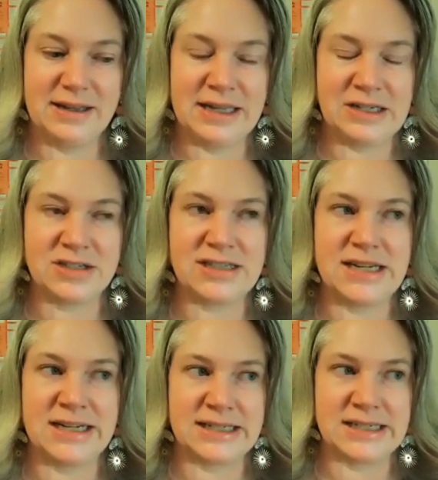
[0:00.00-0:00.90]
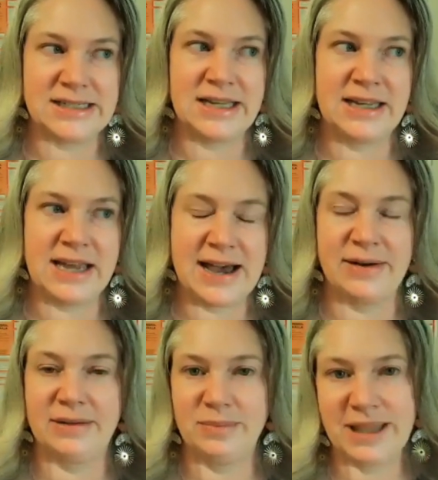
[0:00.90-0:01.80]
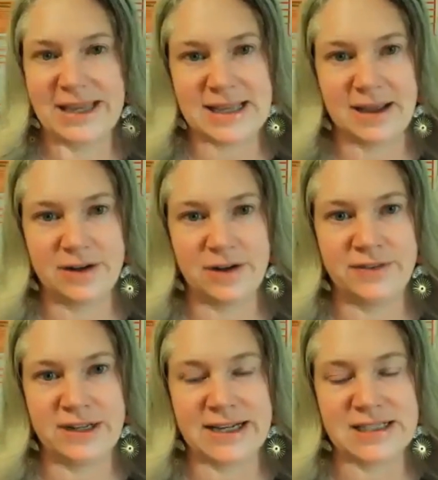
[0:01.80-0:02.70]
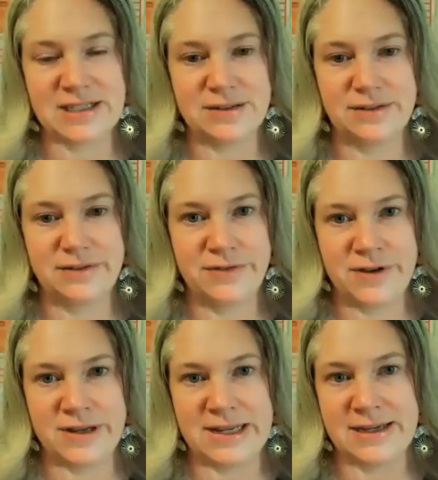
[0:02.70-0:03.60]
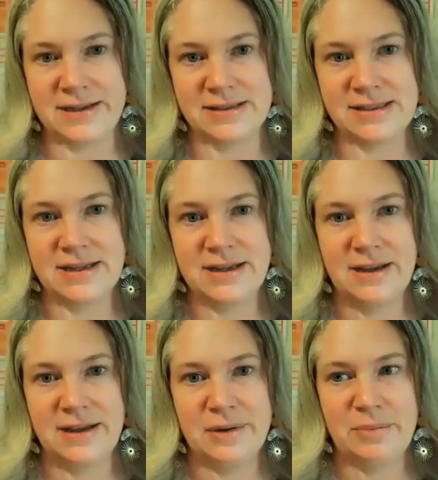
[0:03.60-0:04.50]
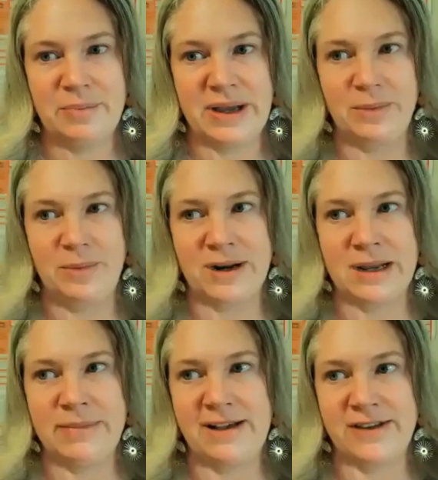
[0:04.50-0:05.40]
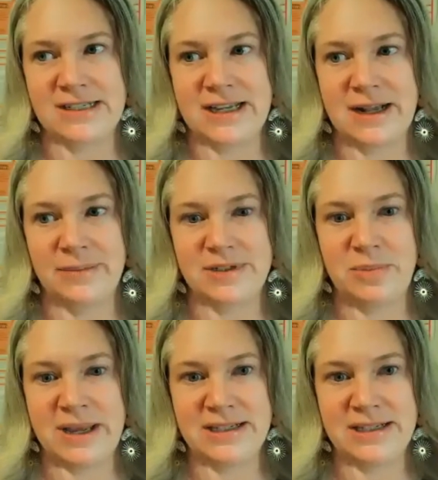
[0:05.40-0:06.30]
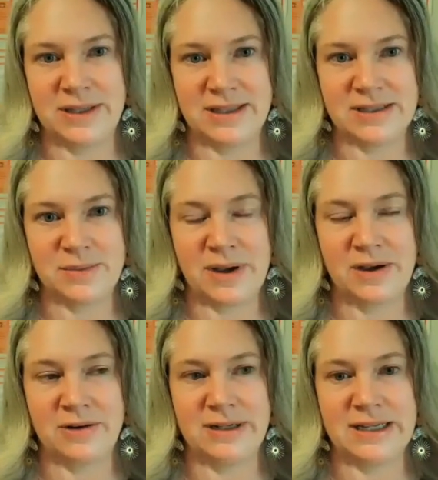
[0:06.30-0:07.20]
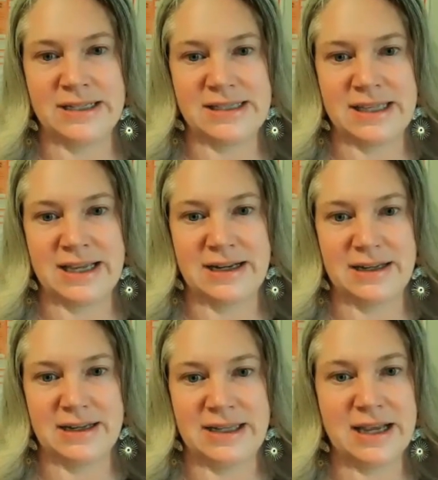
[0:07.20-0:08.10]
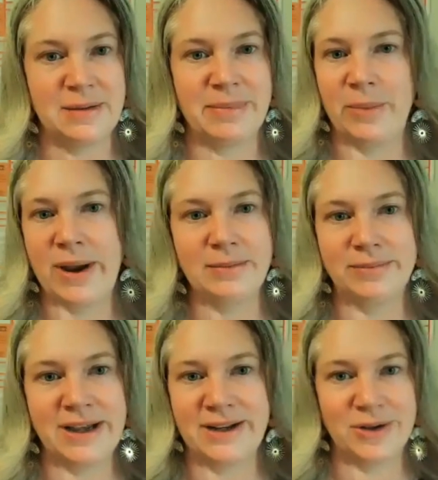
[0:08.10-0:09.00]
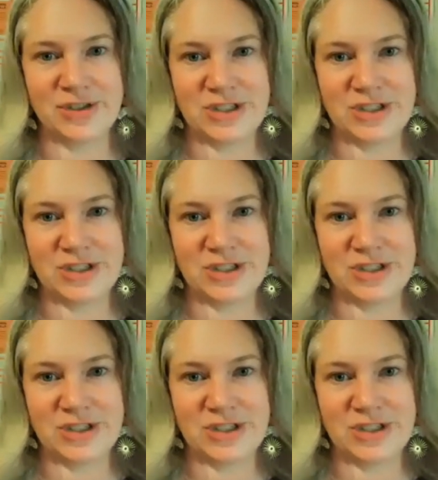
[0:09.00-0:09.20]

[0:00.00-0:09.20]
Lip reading: interesting to see how it plays out over the next few years. But what I'm having to come to peace with as well is that, yeah, my weight might not